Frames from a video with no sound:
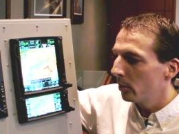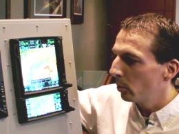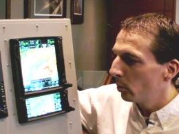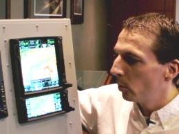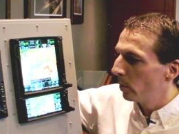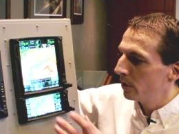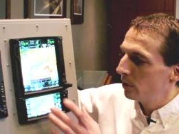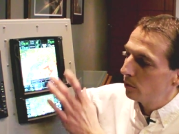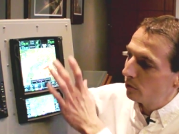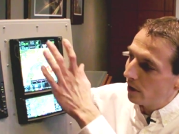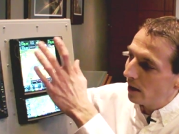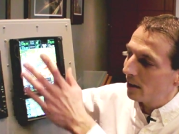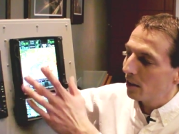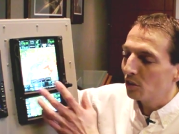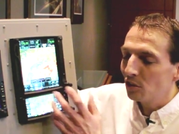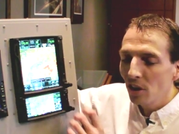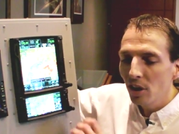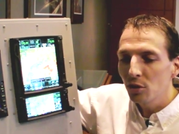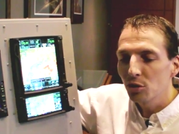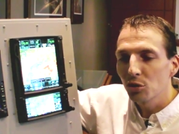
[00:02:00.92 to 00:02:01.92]
When you've got a
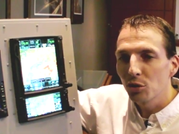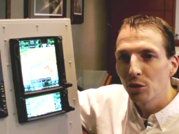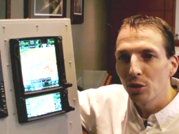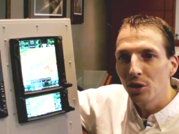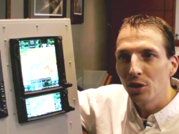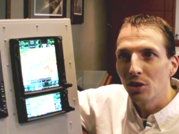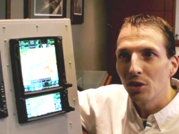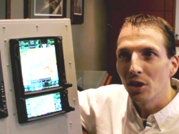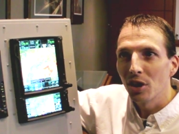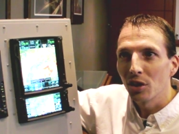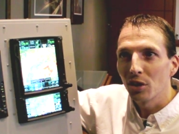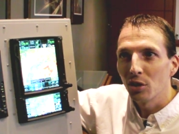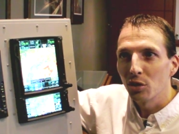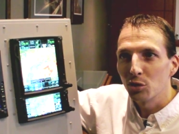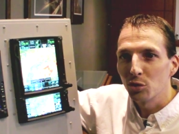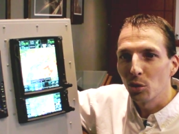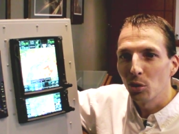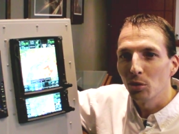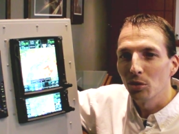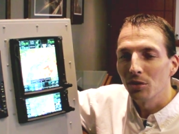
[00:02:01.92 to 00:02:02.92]
touchscreen
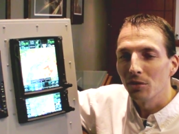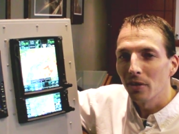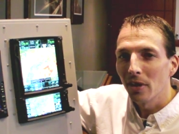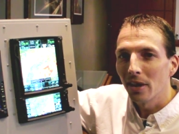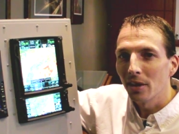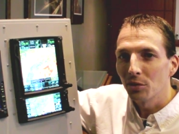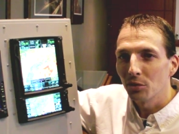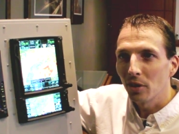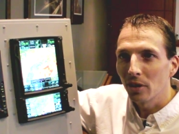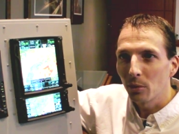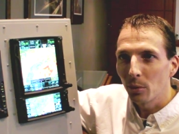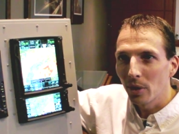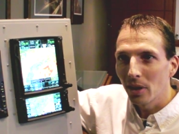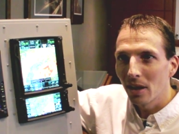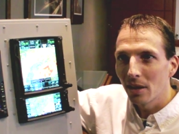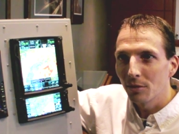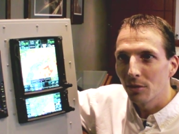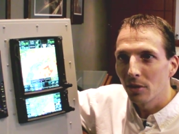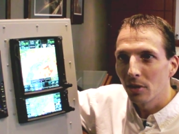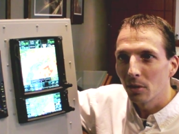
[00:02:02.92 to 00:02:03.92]
control device like we
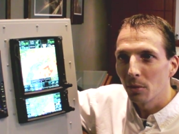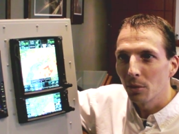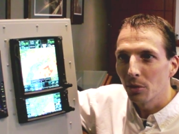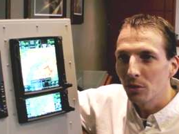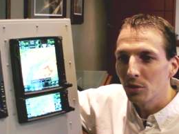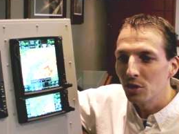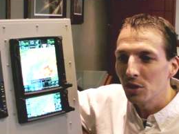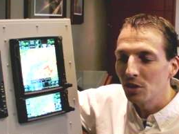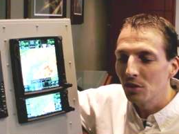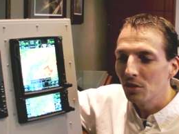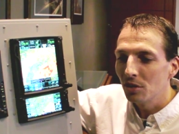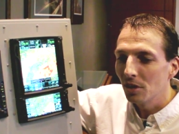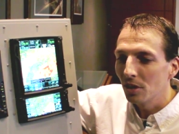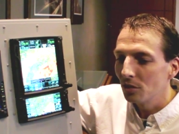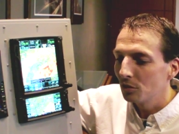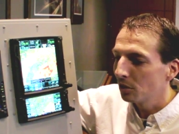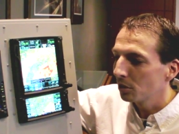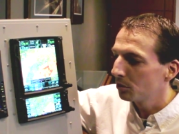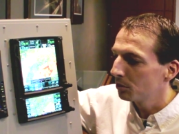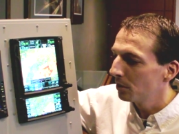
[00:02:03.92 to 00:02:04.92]
have here with the
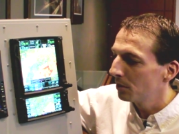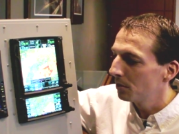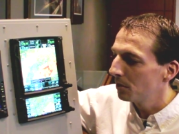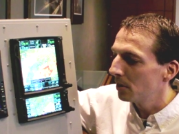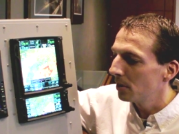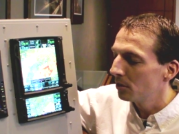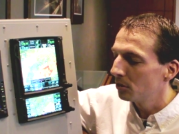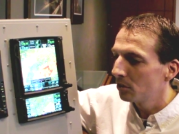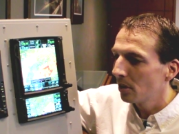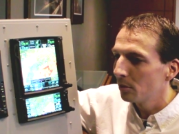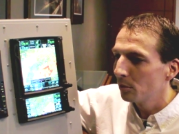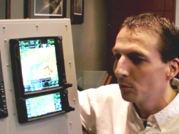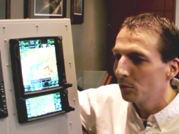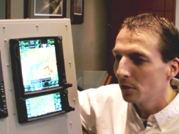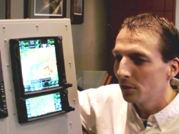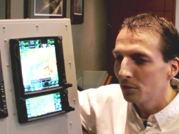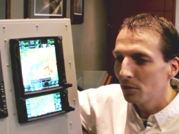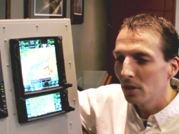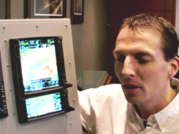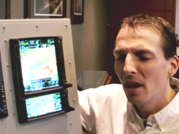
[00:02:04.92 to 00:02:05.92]
GTN 650 and
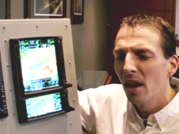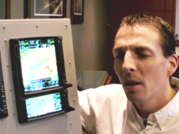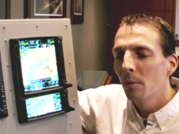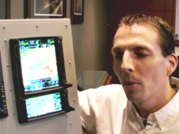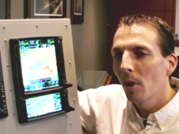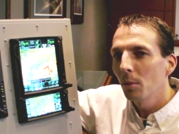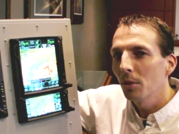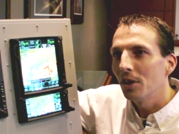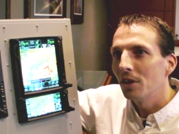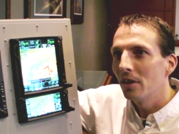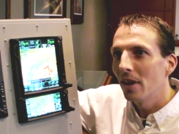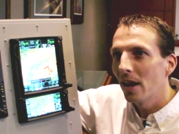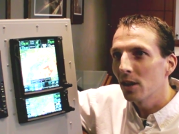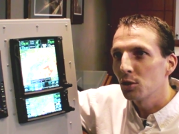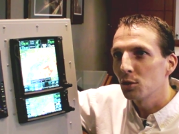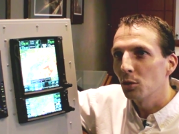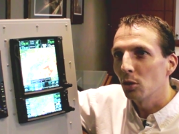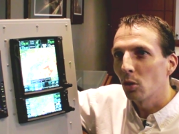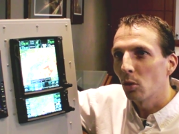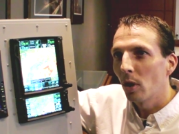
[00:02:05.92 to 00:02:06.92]
750, probably a
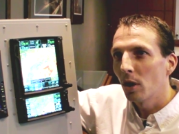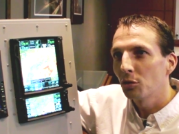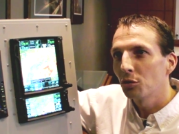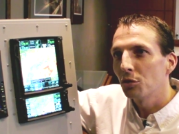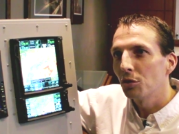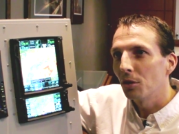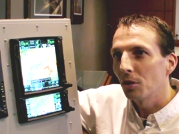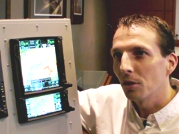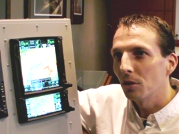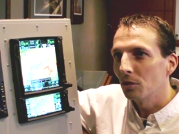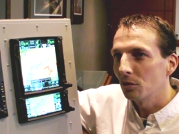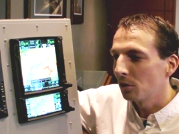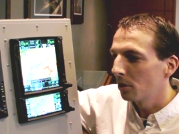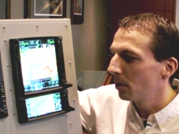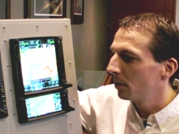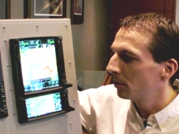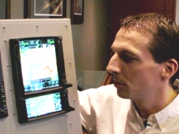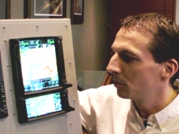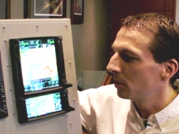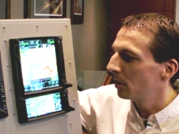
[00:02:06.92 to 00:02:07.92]
natural question or
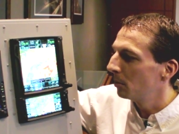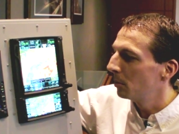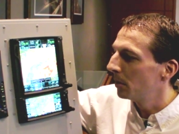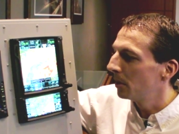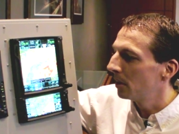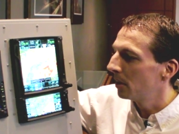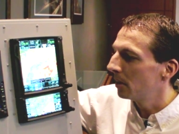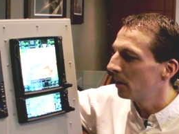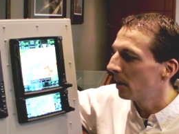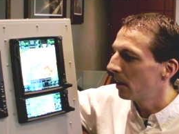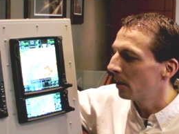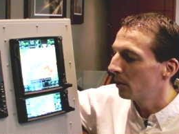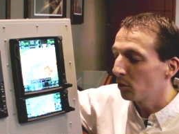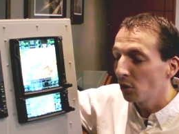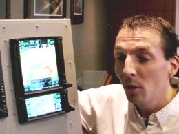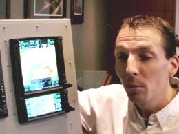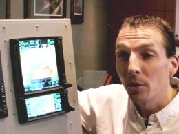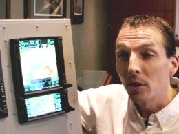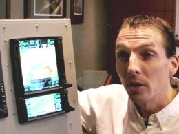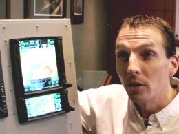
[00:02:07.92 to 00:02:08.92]
concern is going to be
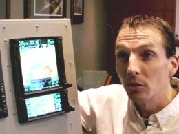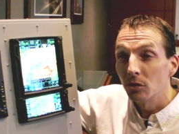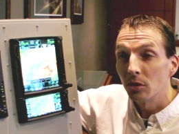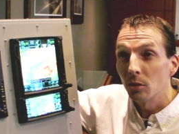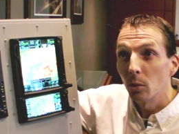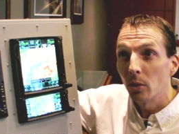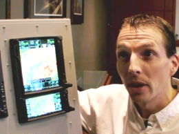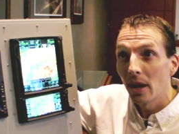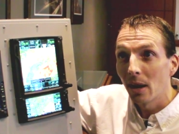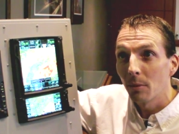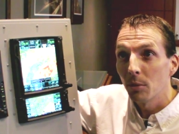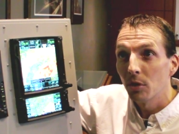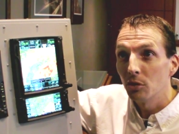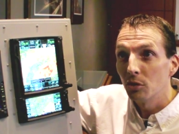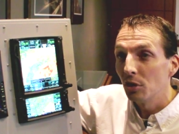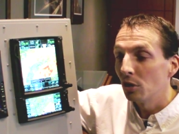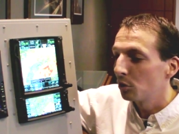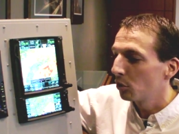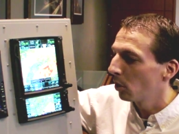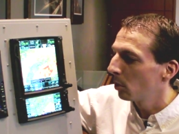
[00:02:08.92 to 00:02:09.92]
turbulence and what happens
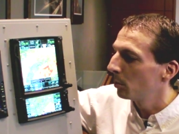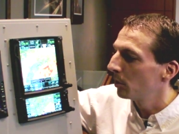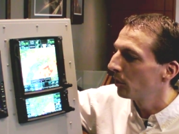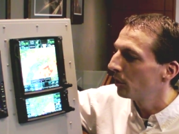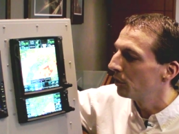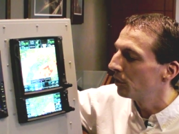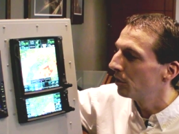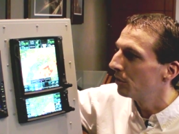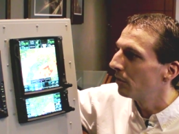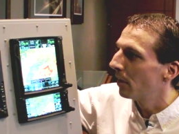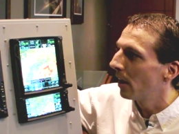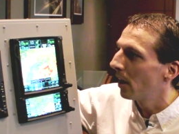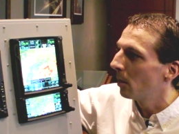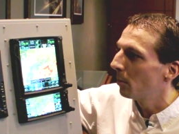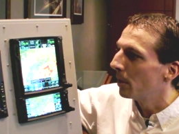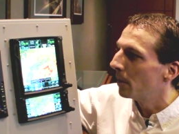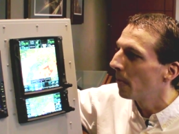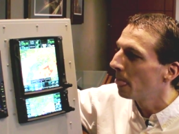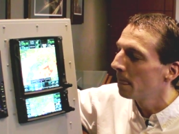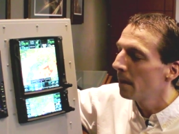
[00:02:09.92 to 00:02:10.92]
in a turbulent
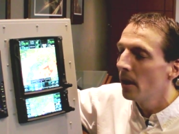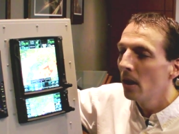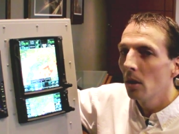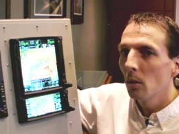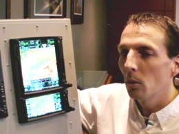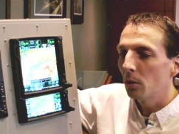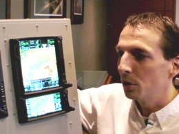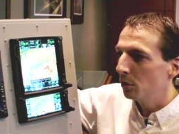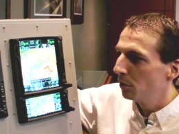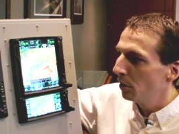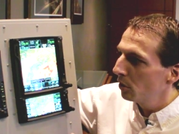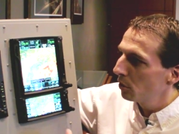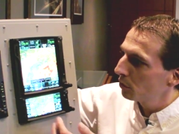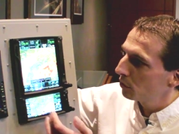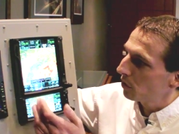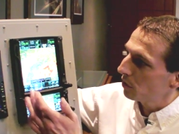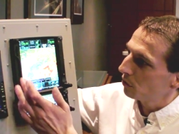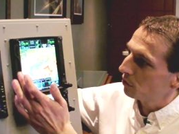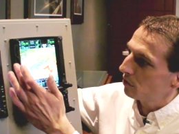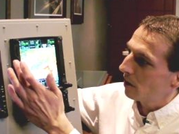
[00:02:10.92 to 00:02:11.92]
environment. Well, you'll
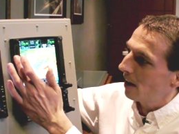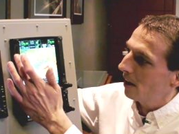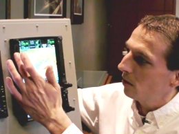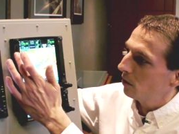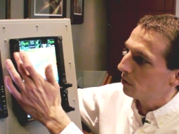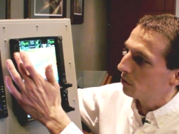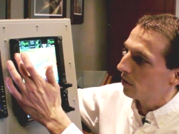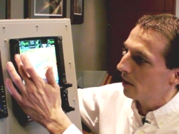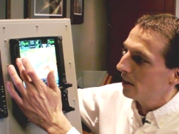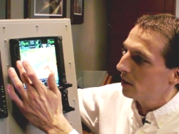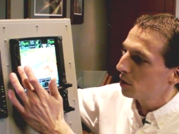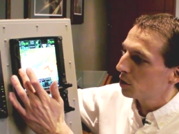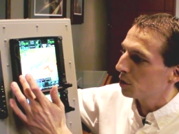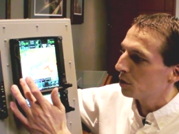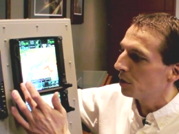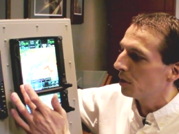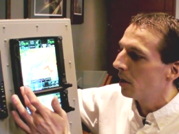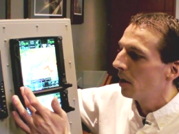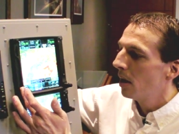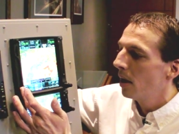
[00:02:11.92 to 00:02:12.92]
notice the
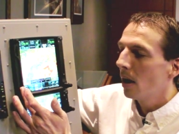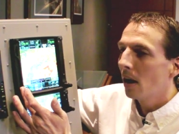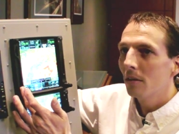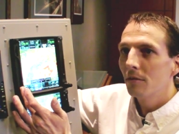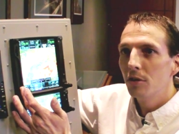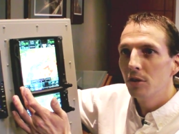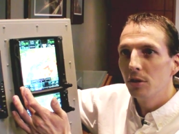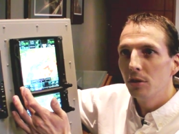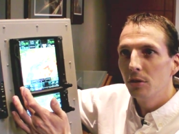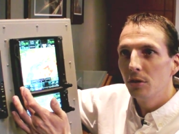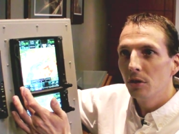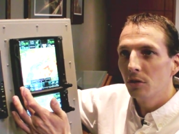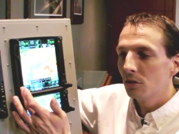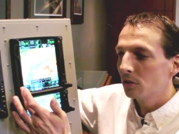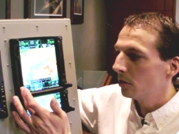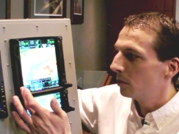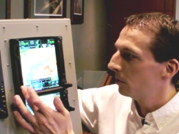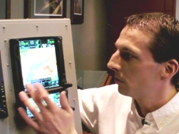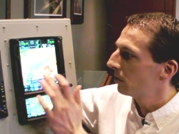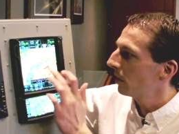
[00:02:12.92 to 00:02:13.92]
stylization of the units
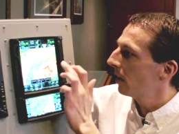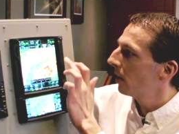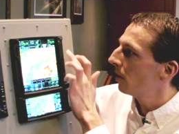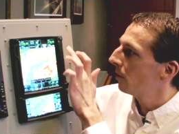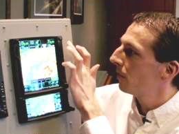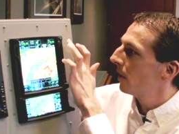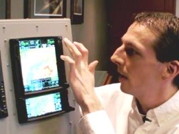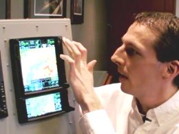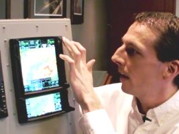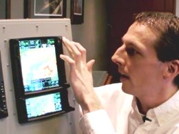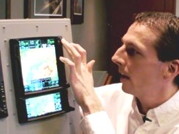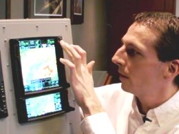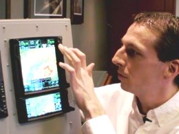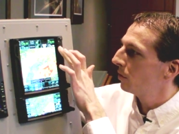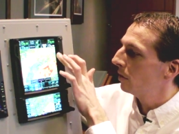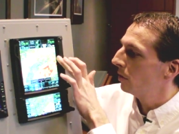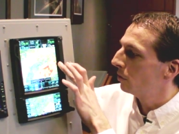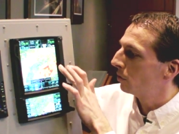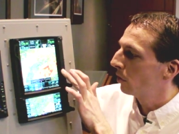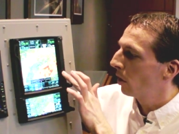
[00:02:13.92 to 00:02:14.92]
itself has
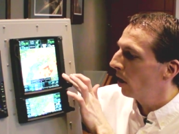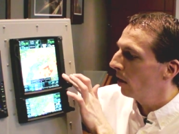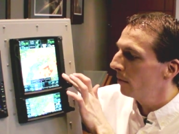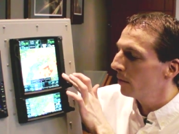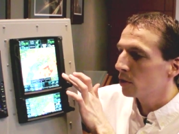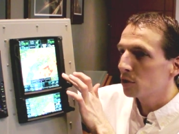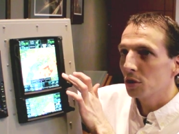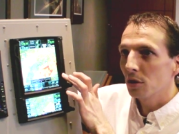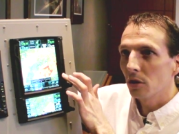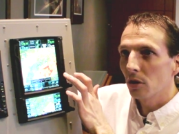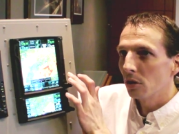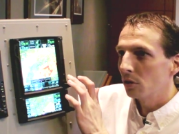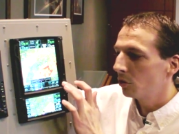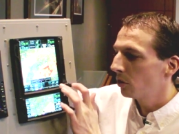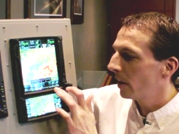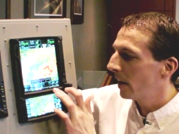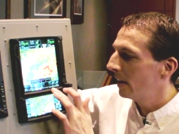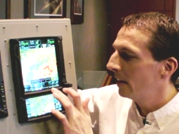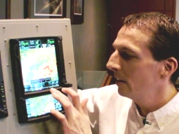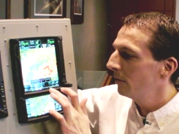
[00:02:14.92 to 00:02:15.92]
these curvatures
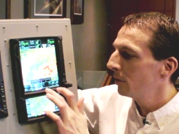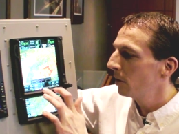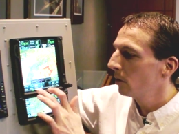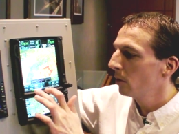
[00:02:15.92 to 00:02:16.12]
and even a